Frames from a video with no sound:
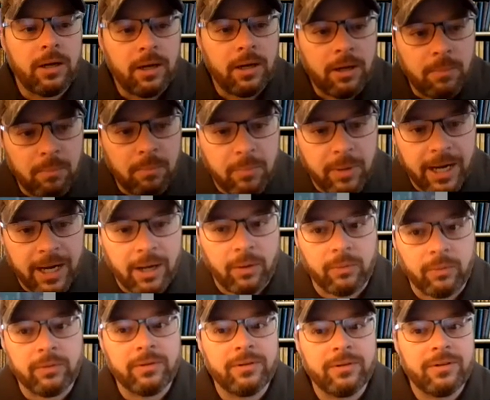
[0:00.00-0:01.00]

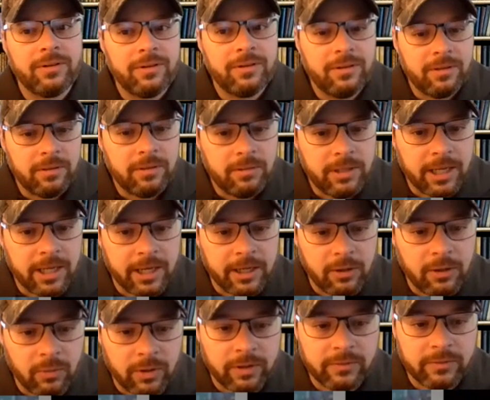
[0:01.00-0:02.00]
about
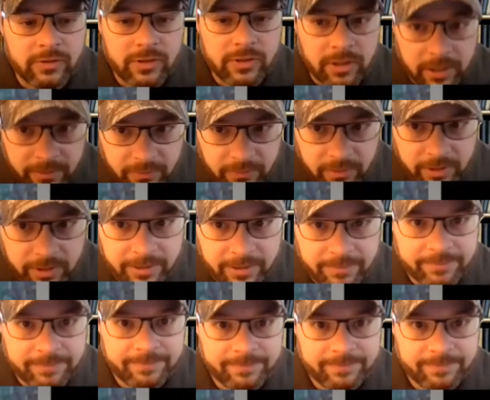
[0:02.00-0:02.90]
getting rid of slavery.